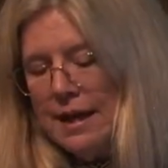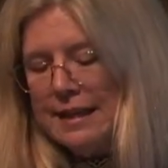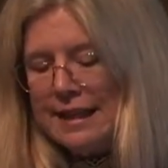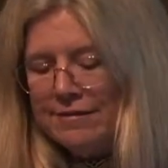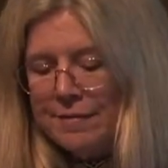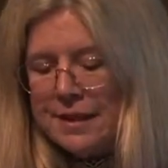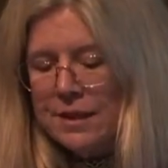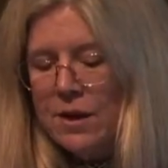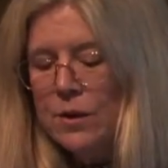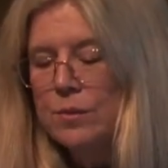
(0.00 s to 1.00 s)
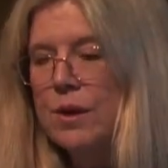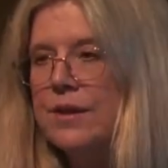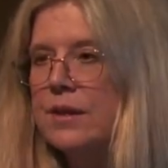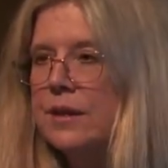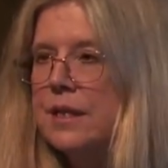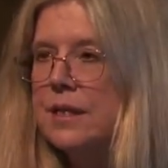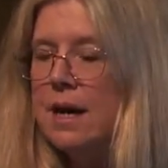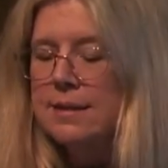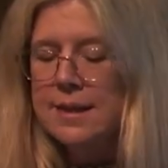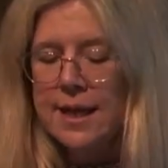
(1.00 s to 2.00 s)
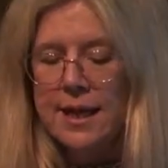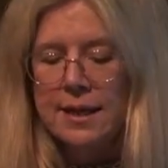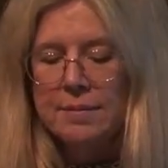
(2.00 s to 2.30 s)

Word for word: Give me the goad, brother, intoxicating